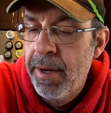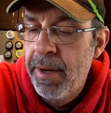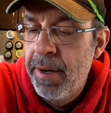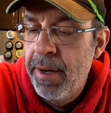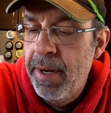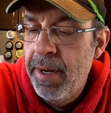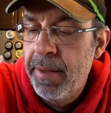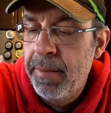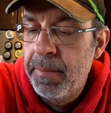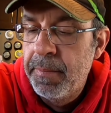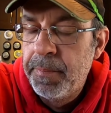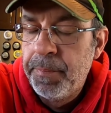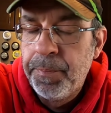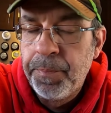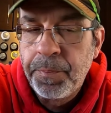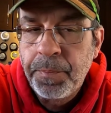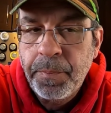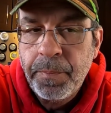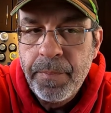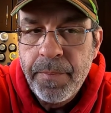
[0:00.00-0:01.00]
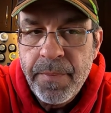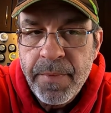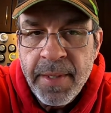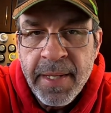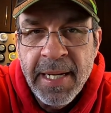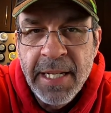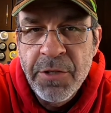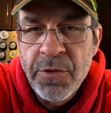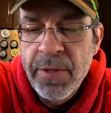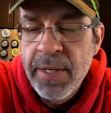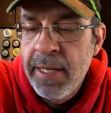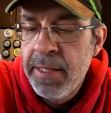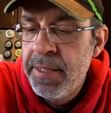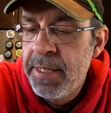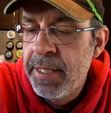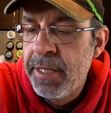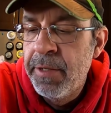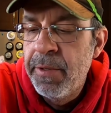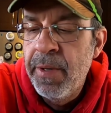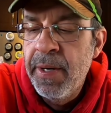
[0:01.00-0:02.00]
right? That's where the
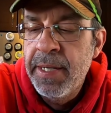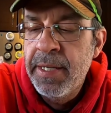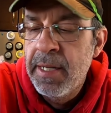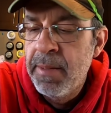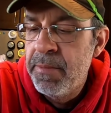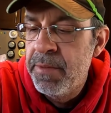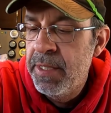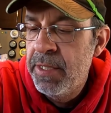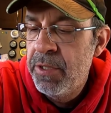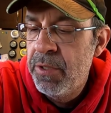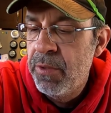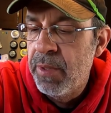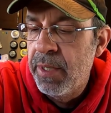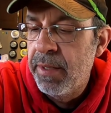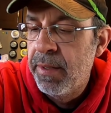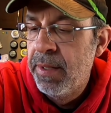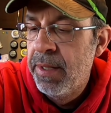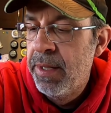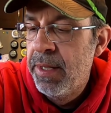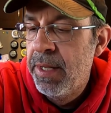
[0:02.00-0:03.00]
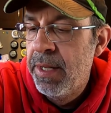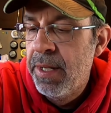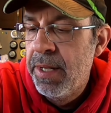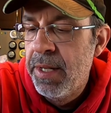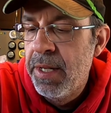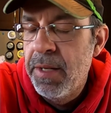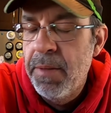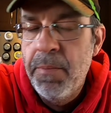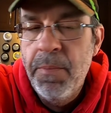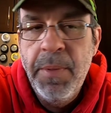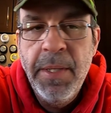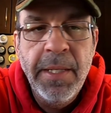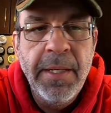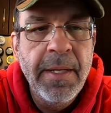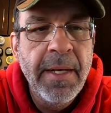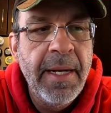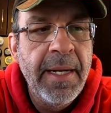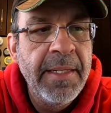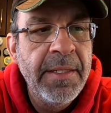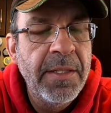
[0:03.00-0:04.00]
itinerary comes into it,
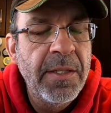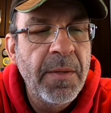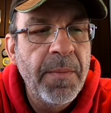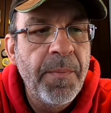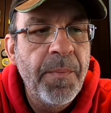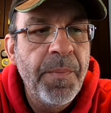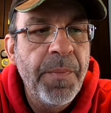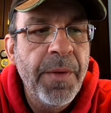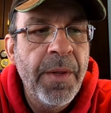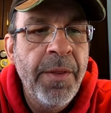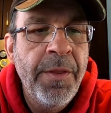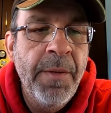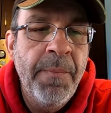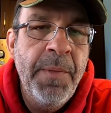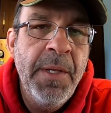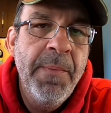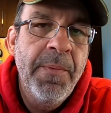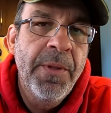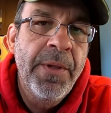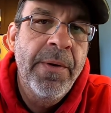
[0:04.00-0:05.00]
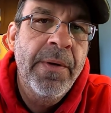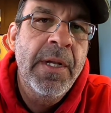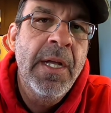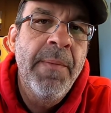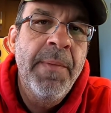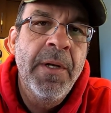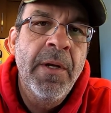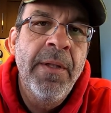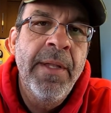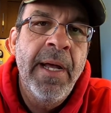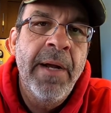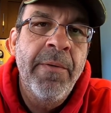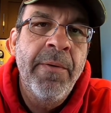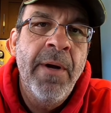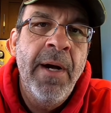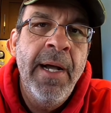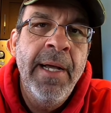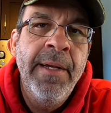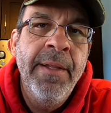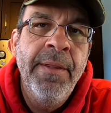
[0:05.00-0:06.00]
because the people that are coming on that
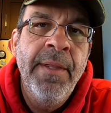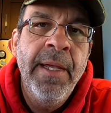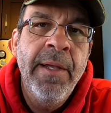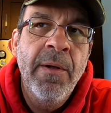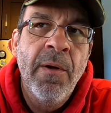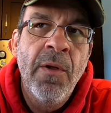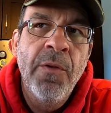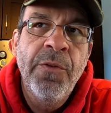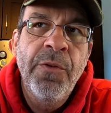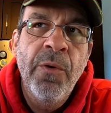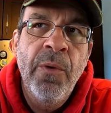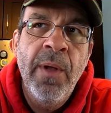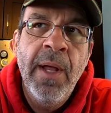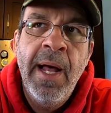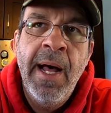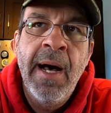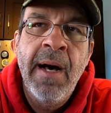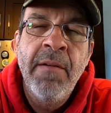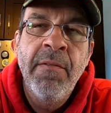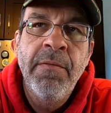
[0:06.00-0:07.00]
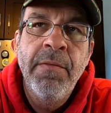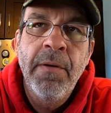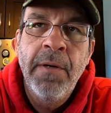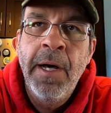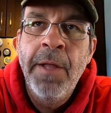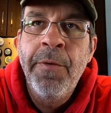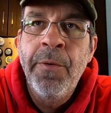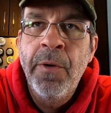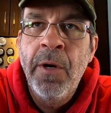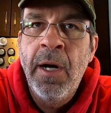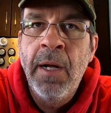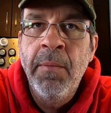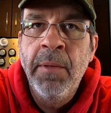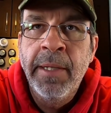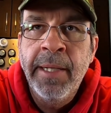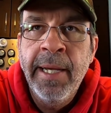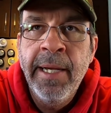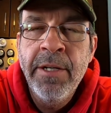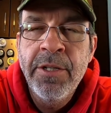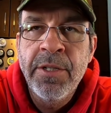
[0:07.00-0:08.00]
ride, they also have other
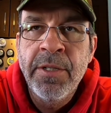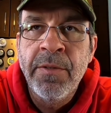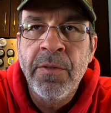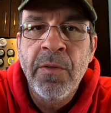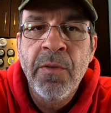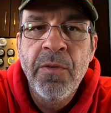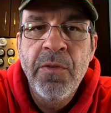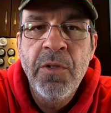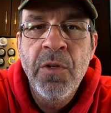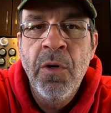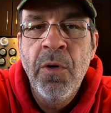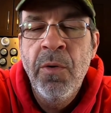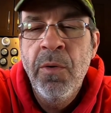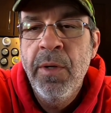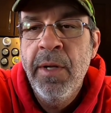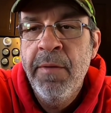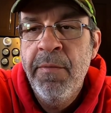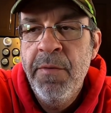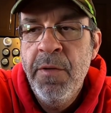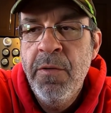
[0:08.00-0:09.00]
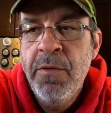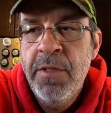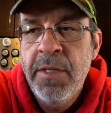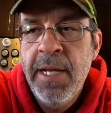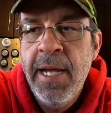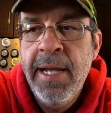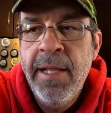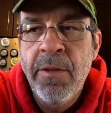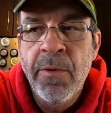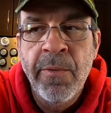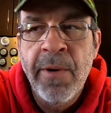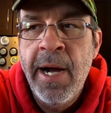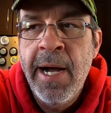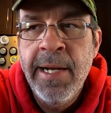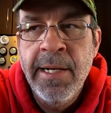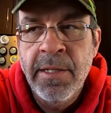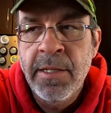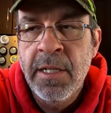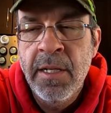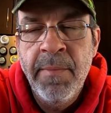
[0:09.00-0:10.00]
obligations. So if you say the ride
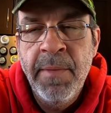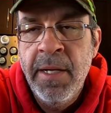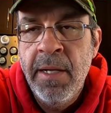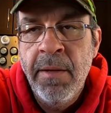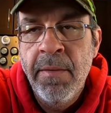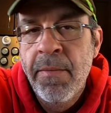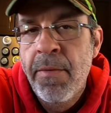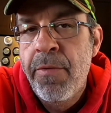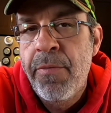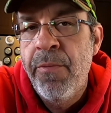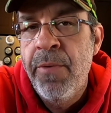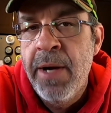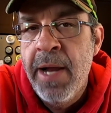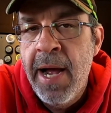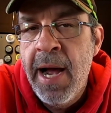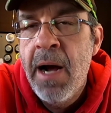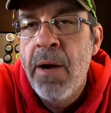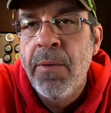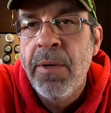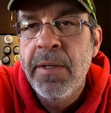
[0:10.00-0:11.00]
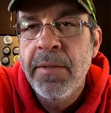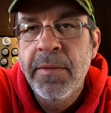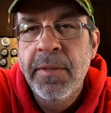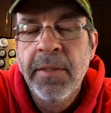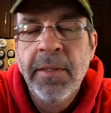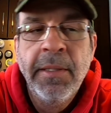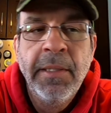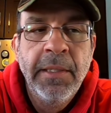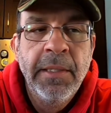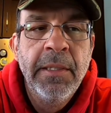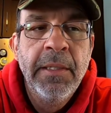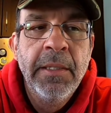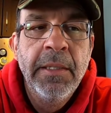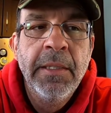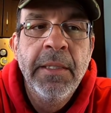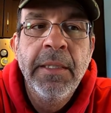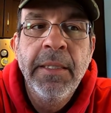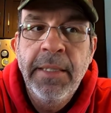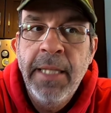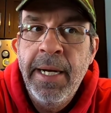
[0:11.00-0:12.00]
is going to be 3 hours,
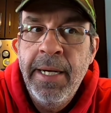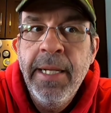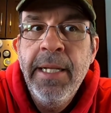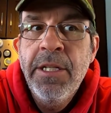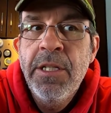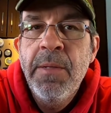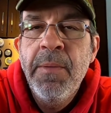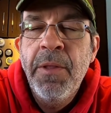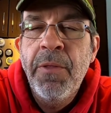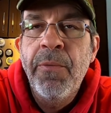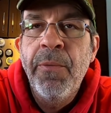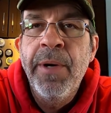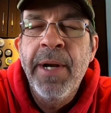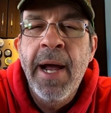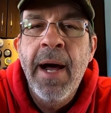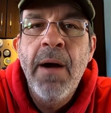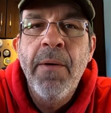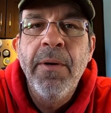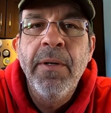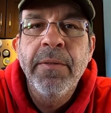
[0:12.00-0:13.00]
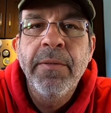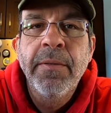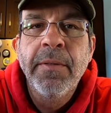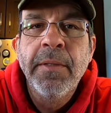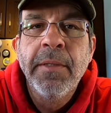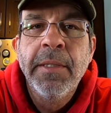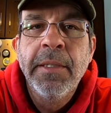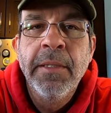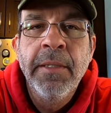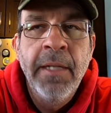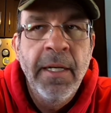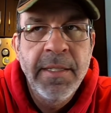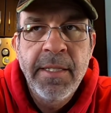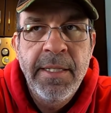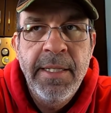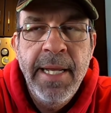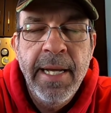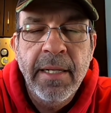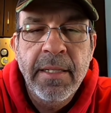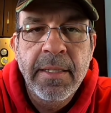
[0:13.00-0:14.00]
then it needs to be 3 hours, not
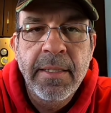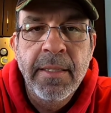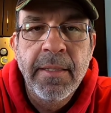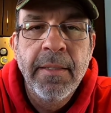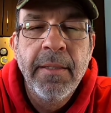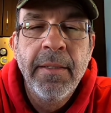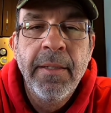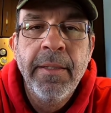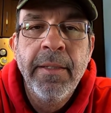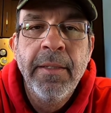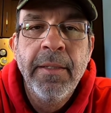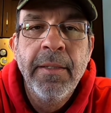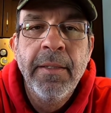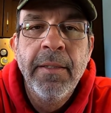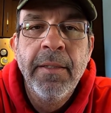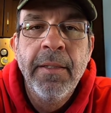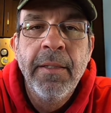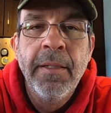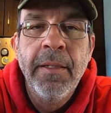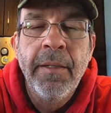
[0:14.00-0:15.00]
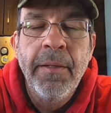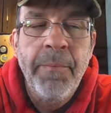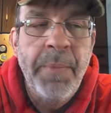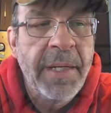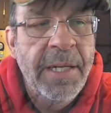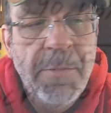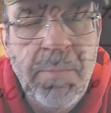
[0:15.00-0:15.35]
6, because